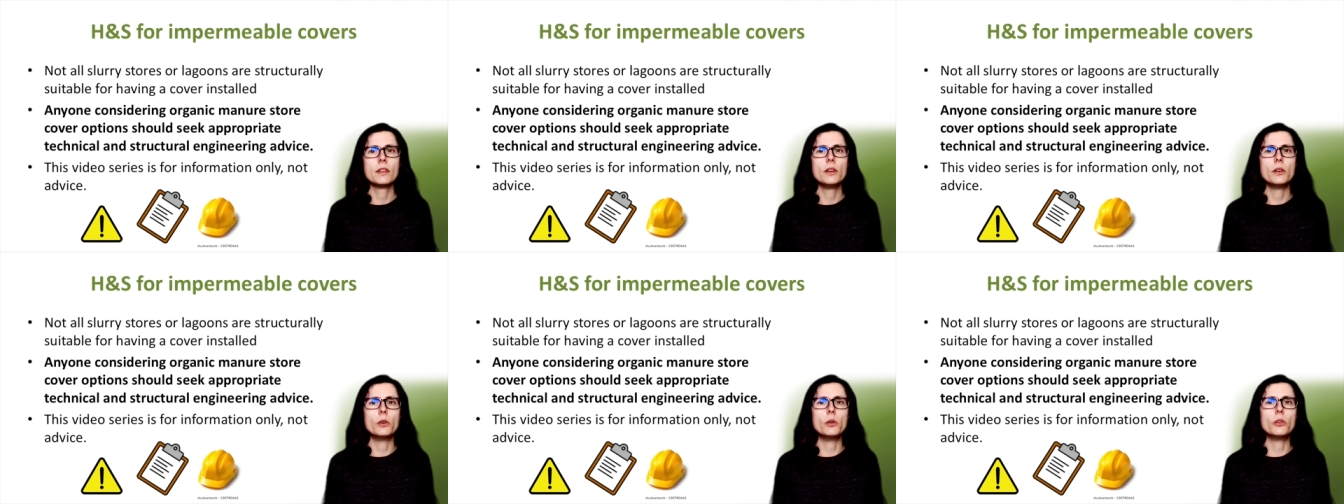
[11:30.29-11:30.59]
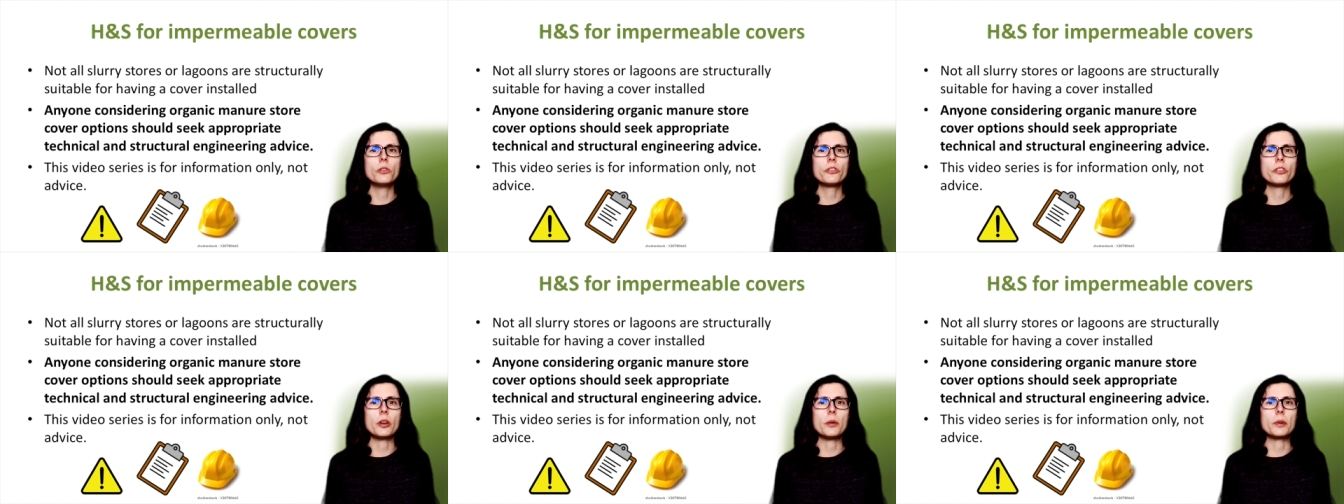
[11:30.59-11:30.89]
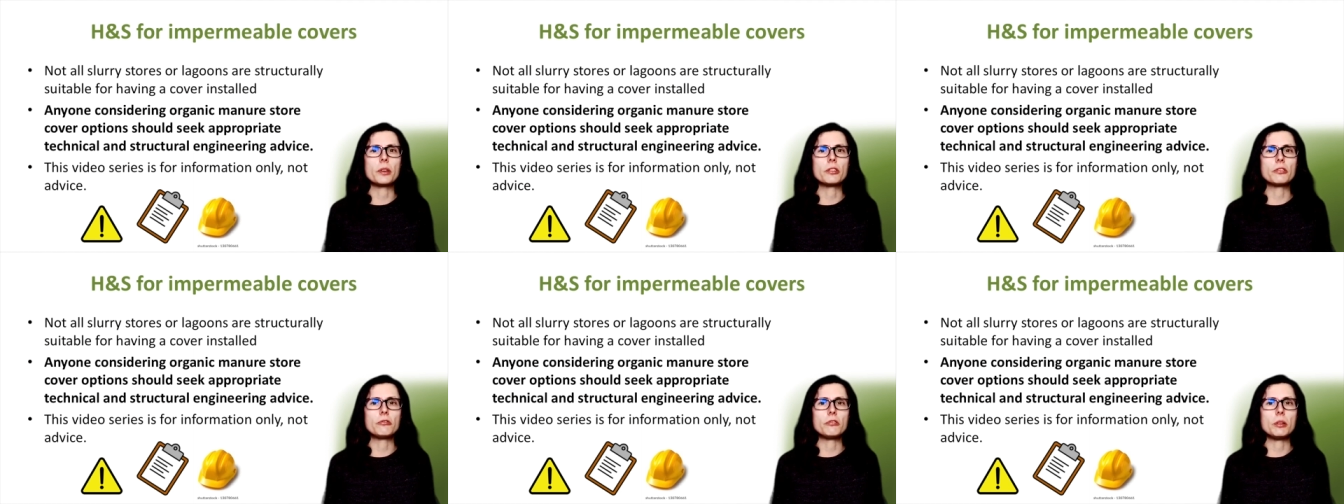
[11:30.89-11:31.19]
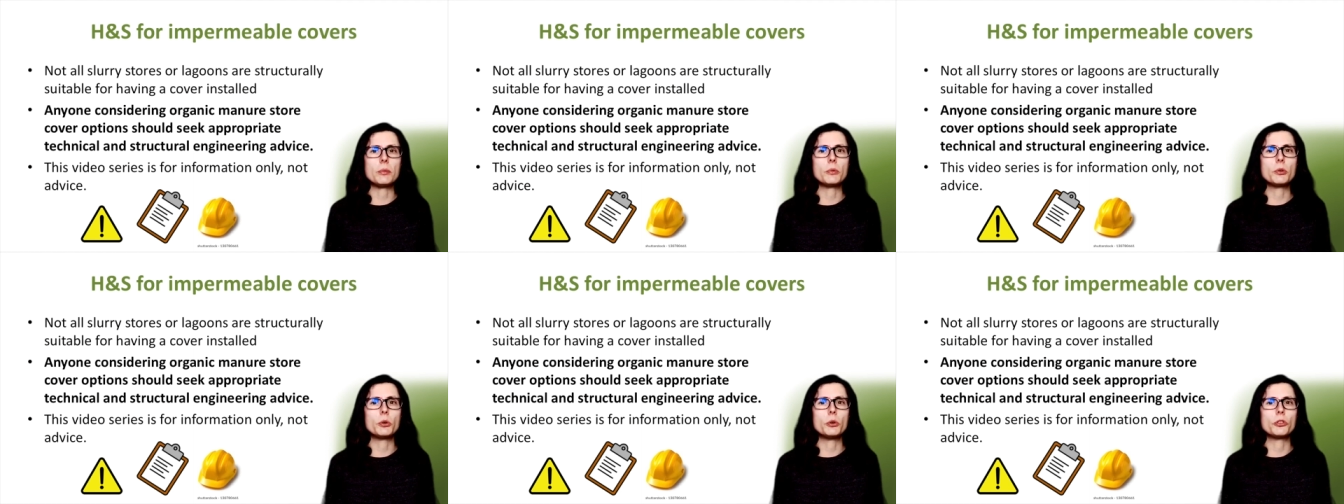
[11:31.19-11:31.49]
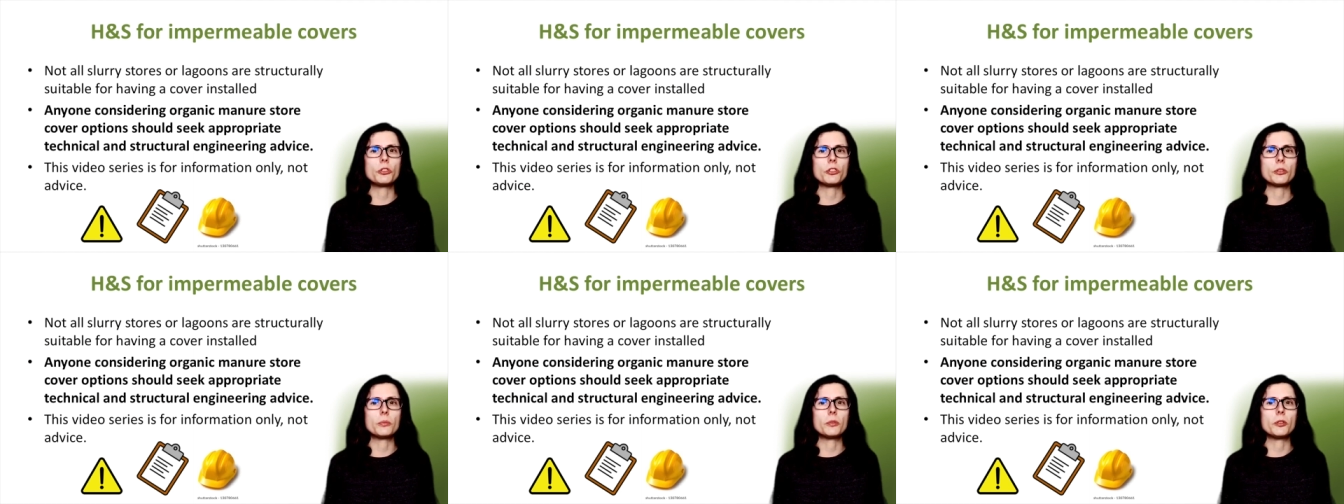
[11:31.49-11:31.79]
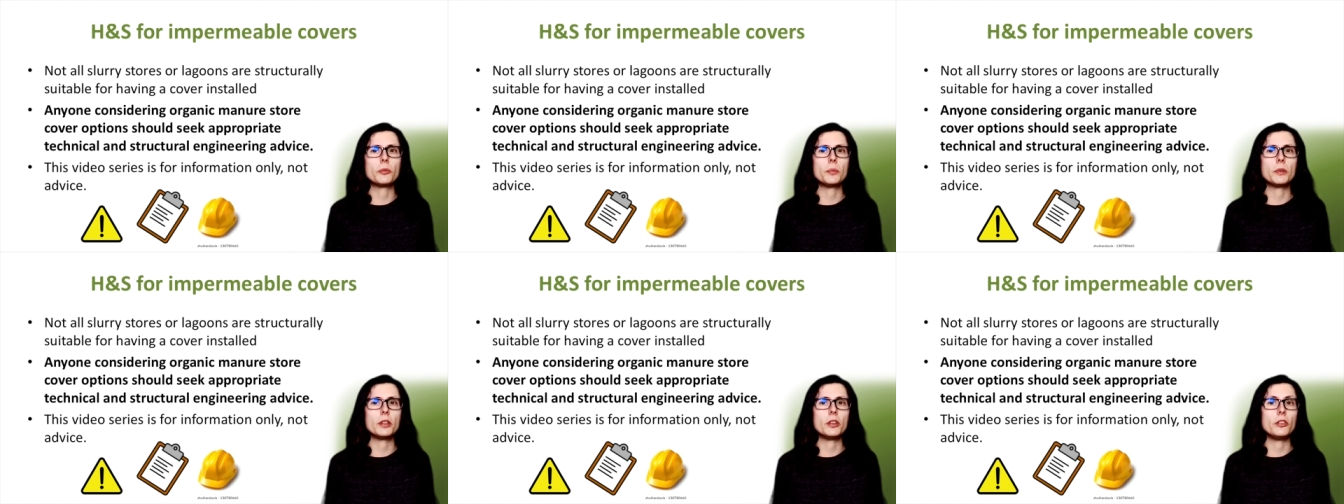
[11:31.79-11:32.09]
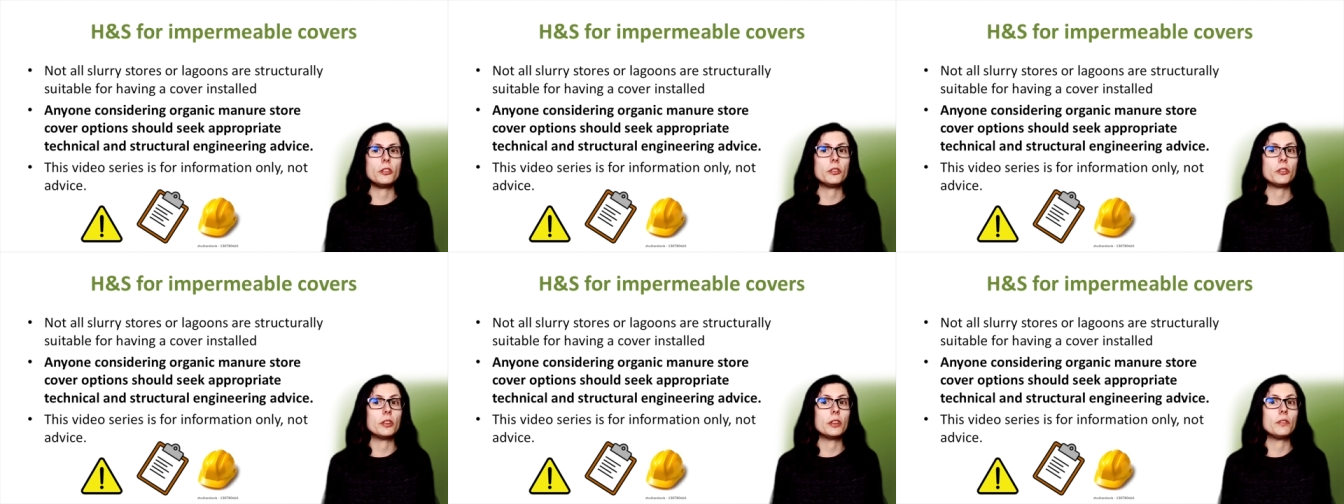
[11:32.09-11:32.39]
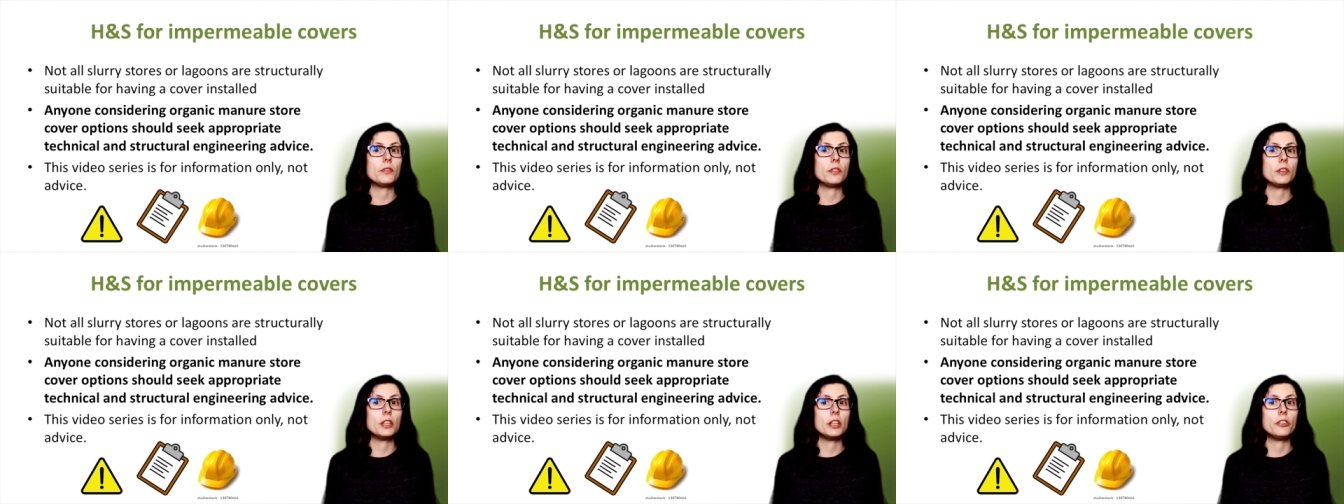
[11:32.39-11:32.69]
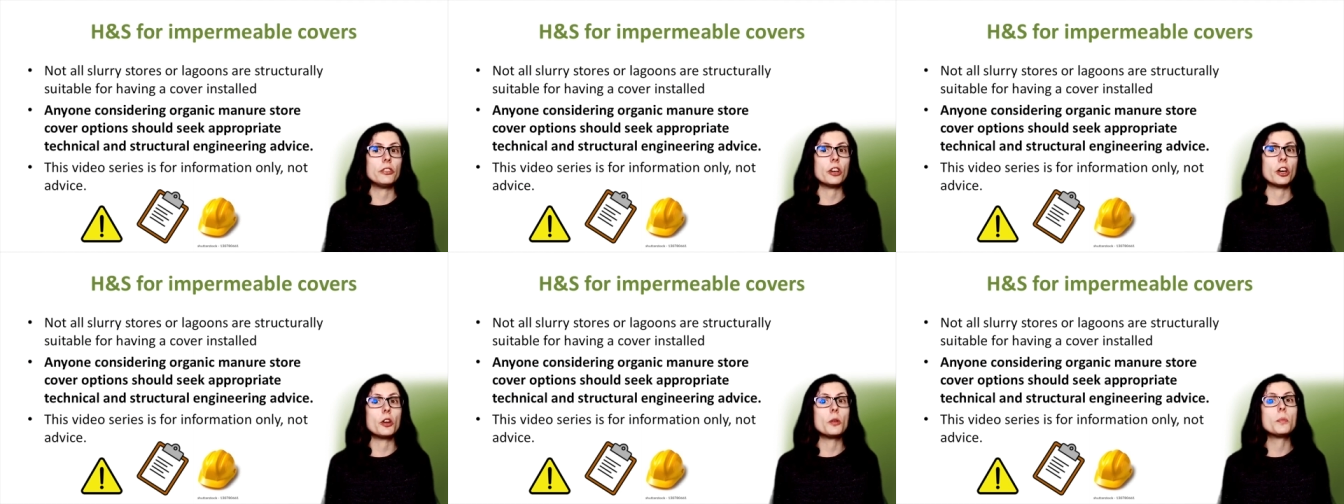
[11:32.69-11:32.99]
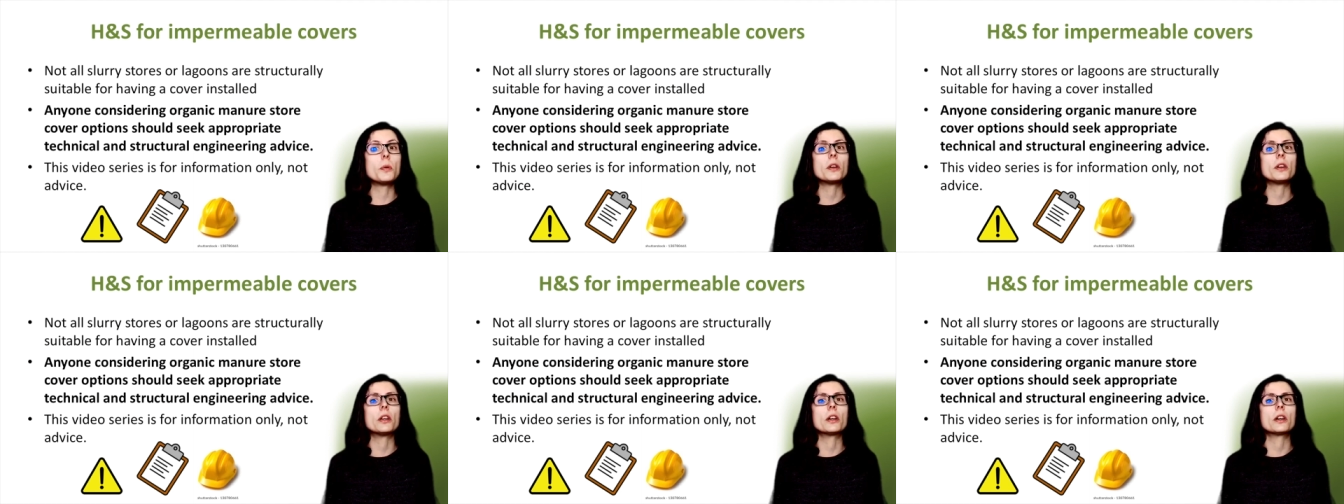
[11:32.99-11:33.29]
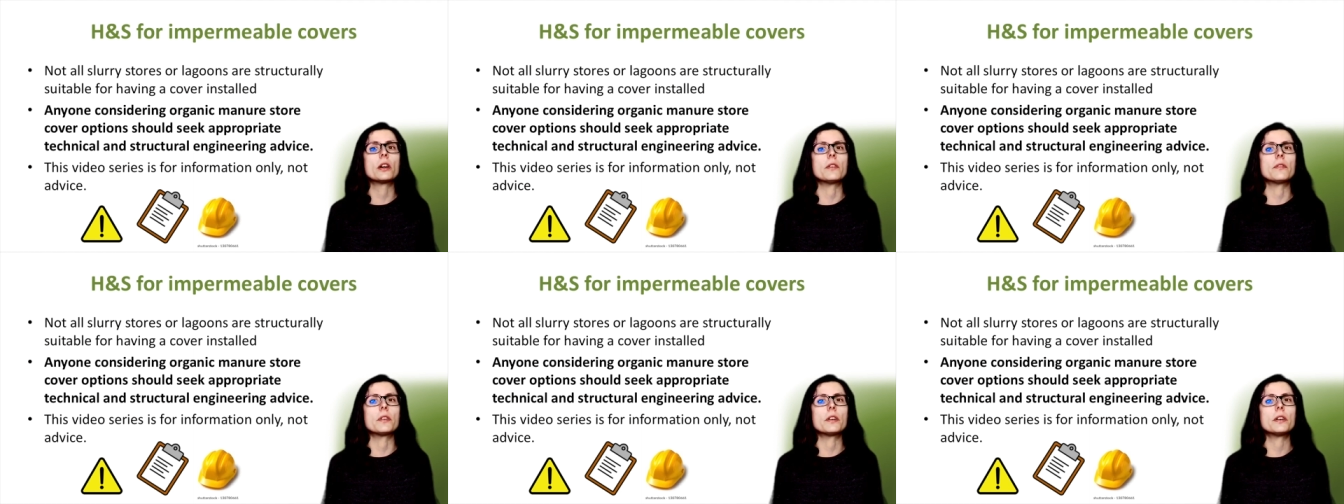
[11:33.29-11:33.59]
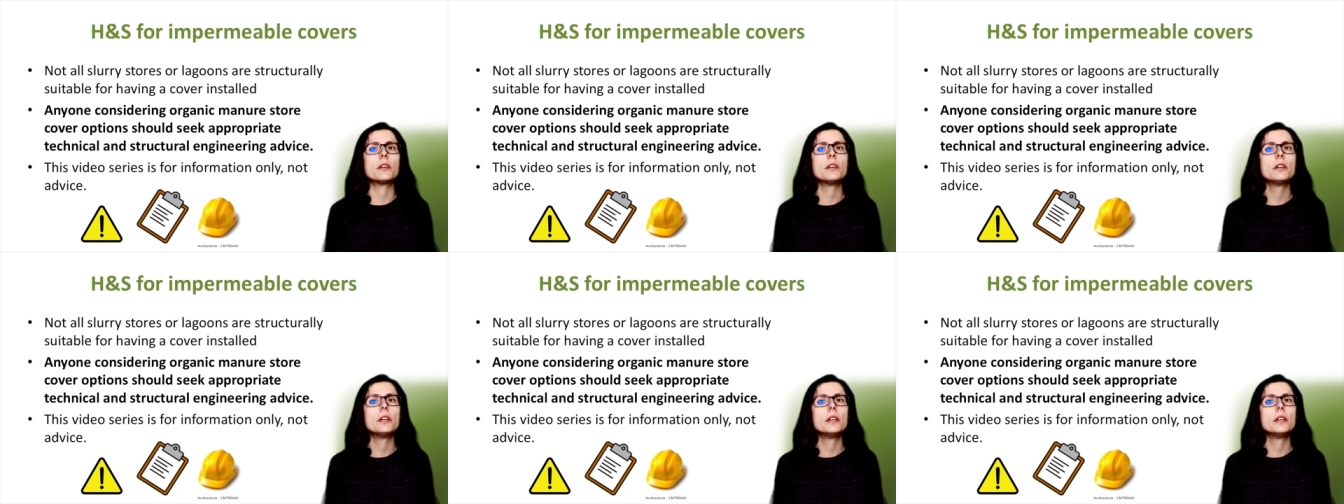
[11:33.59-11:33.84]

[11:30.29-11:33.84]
Also, extreme caution must be used if you need to open a cover.